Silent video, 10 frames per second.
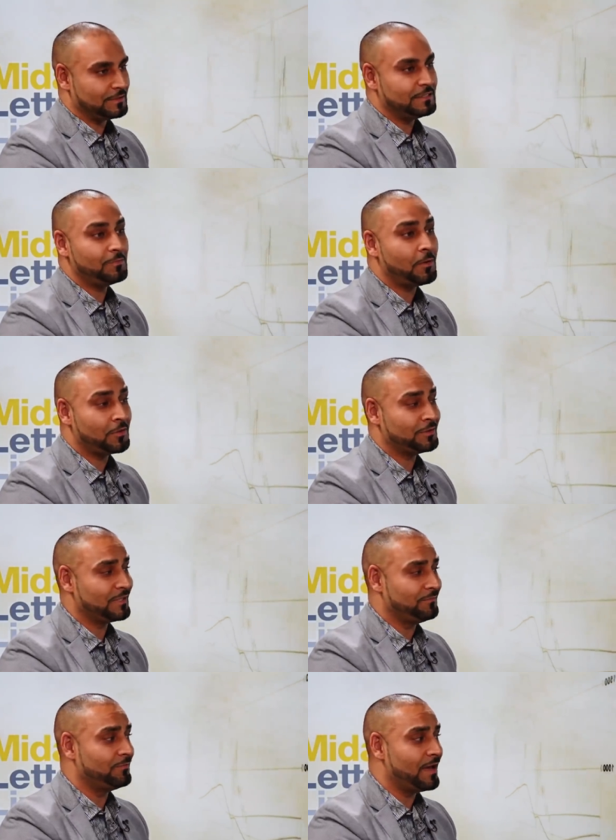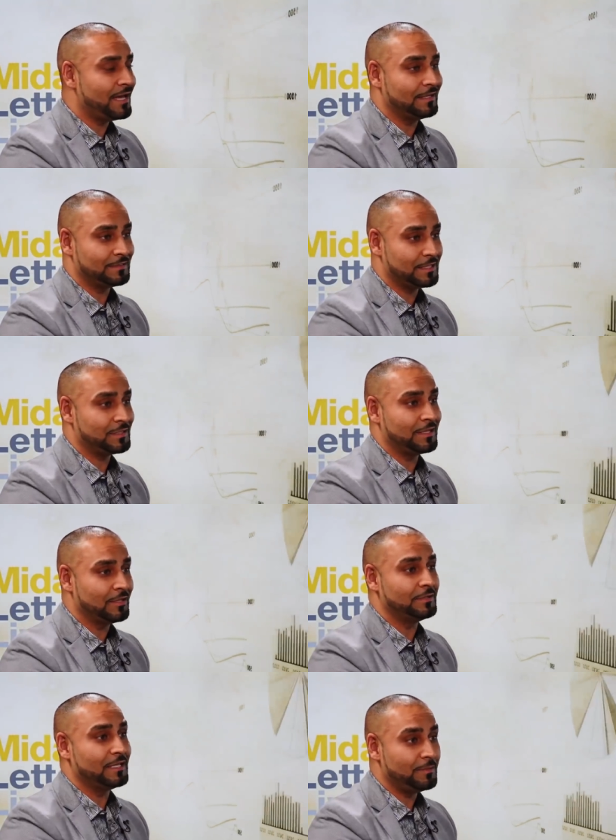These are partners that we've had existing in
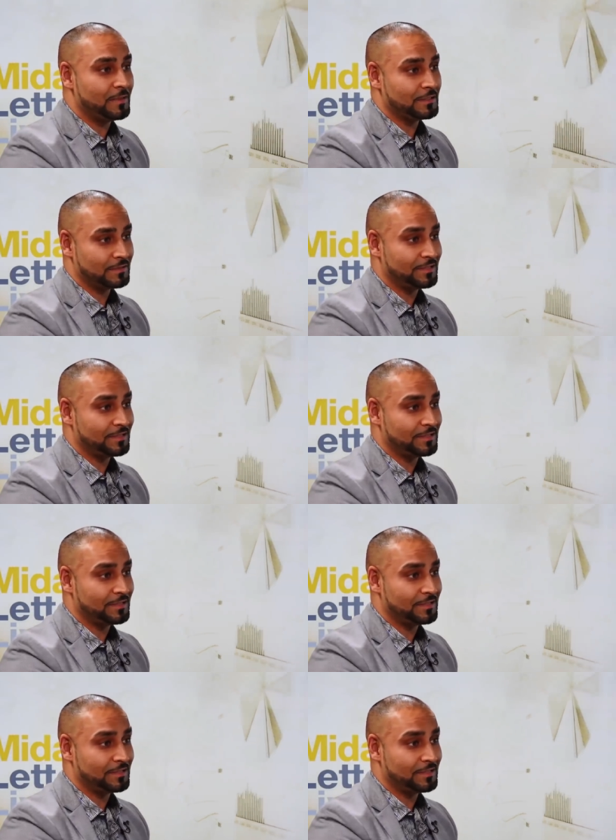our database,